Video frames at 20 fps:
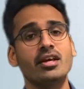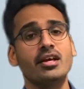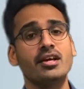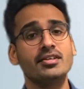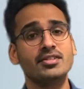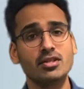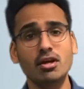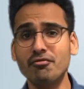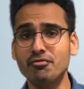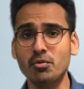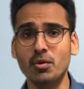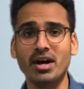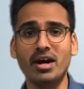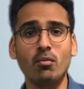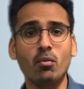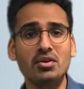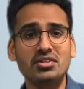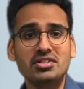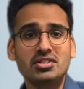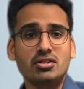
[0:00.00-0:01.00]
Software.
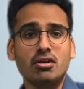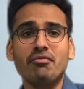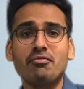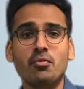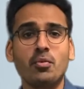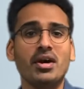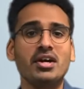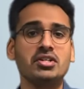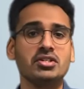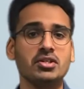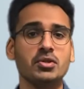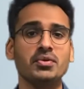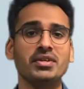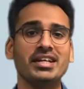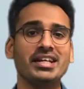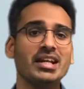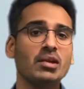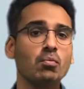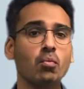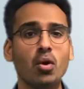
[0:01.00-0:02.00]
What software do you
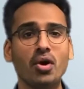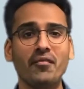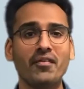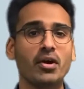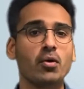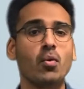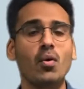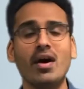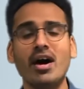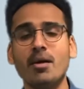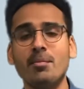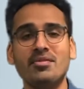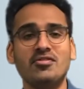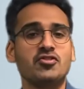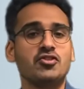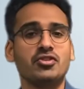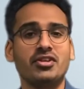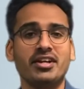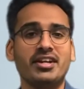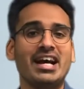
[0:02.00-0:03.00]
need and what requirements
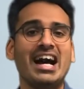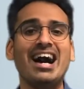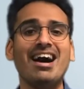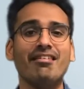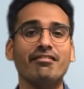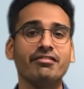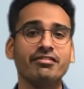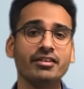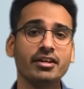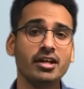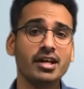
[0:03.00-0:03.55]
should it have?